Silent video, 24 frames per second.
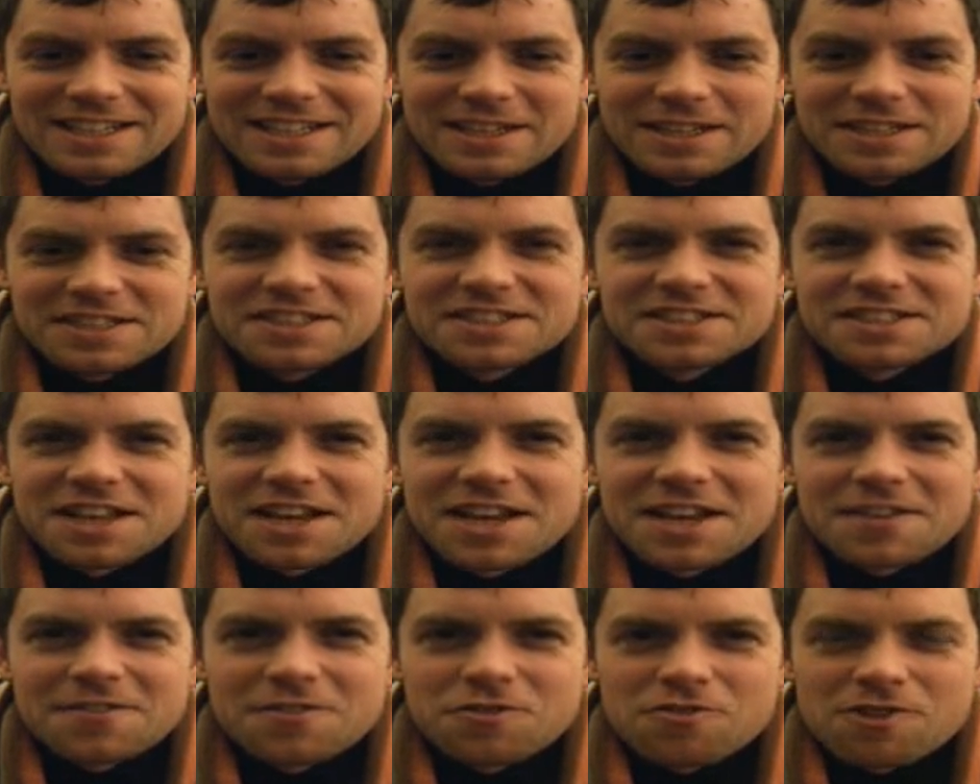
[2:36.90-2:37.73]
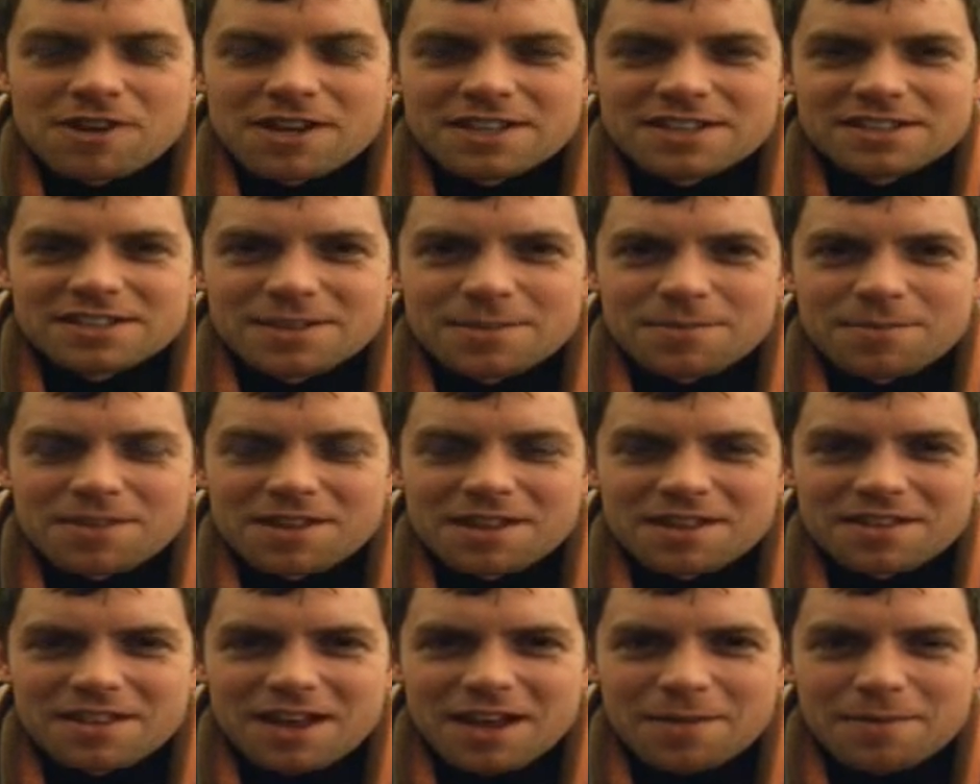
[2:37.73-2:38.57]
savouring
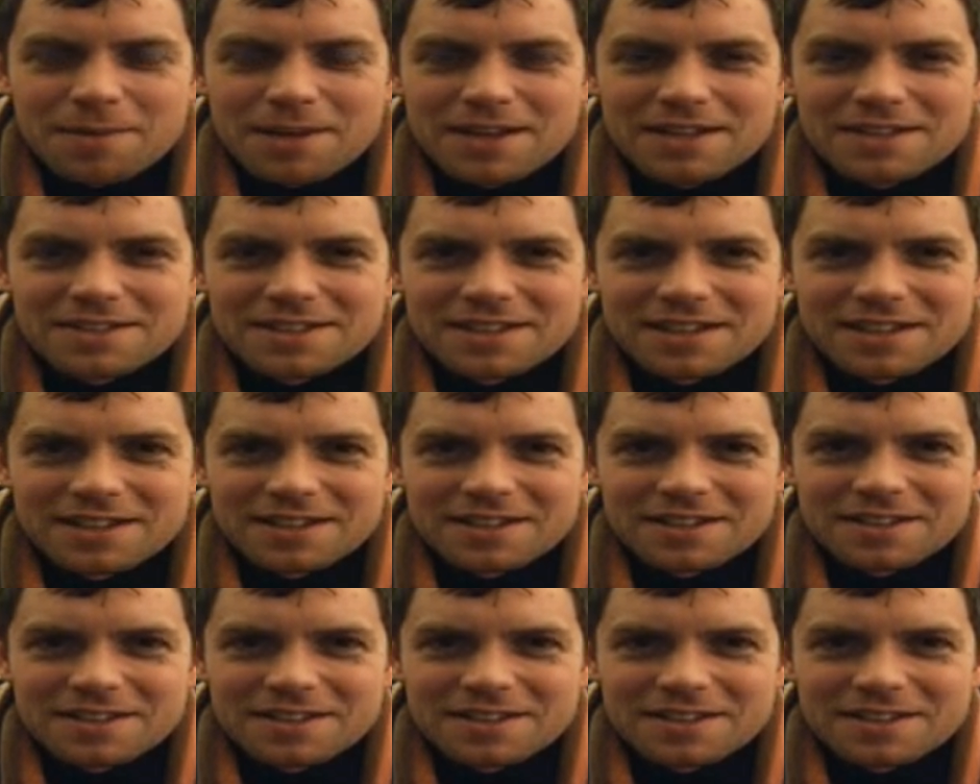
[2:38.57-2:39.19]
something that I'm eating